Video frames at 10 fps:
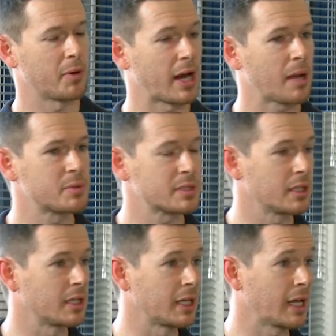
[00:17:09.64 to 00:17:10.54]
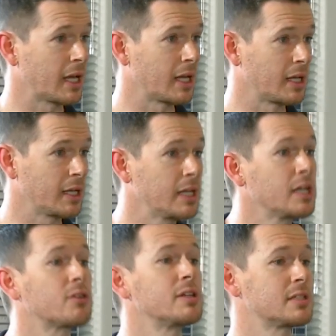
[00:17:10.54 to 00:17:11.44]
Perhaps a
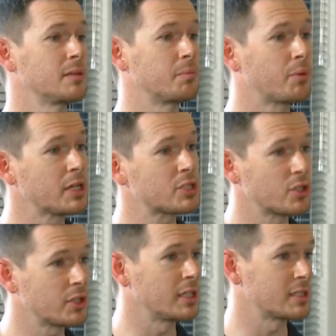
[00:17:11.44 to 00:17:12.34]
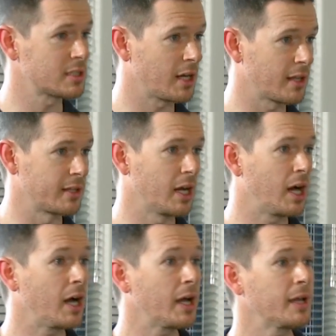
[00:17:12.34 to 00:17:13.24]
increase in pressure inside the
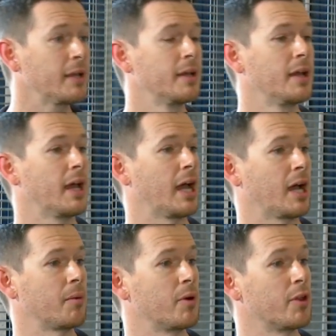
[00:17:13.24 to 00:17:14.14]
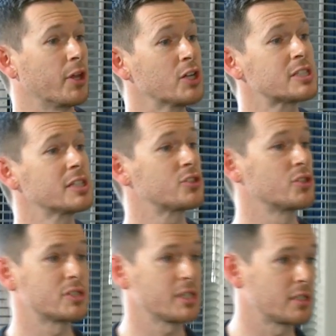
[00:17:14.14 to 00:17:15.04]
eye, those things
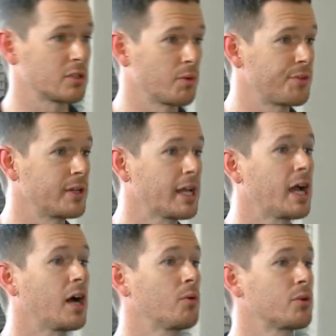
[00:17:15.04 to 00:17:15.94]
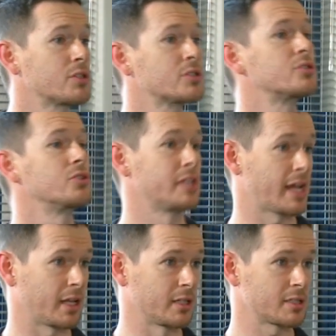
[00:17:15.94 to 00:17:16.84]
should settle within hours to
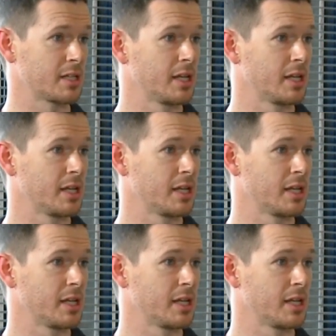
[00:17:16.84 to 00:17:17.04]
days.